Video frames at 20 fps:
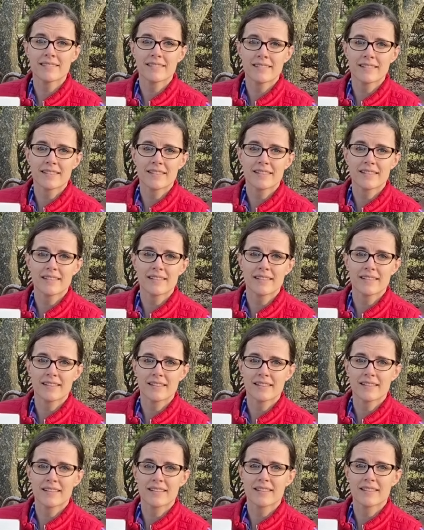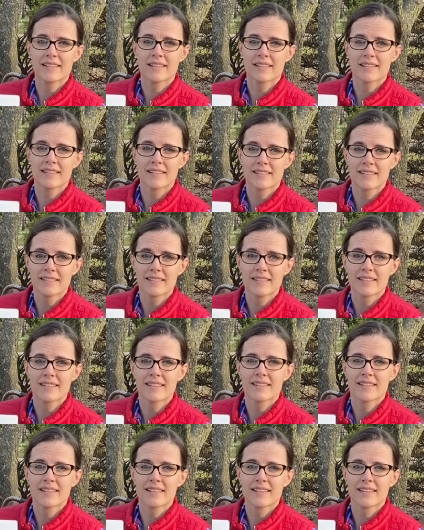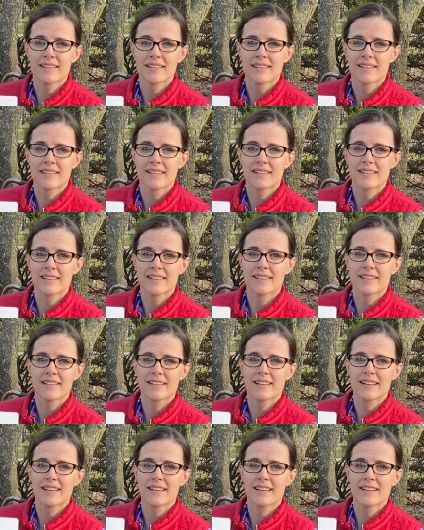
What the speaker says: [no speech]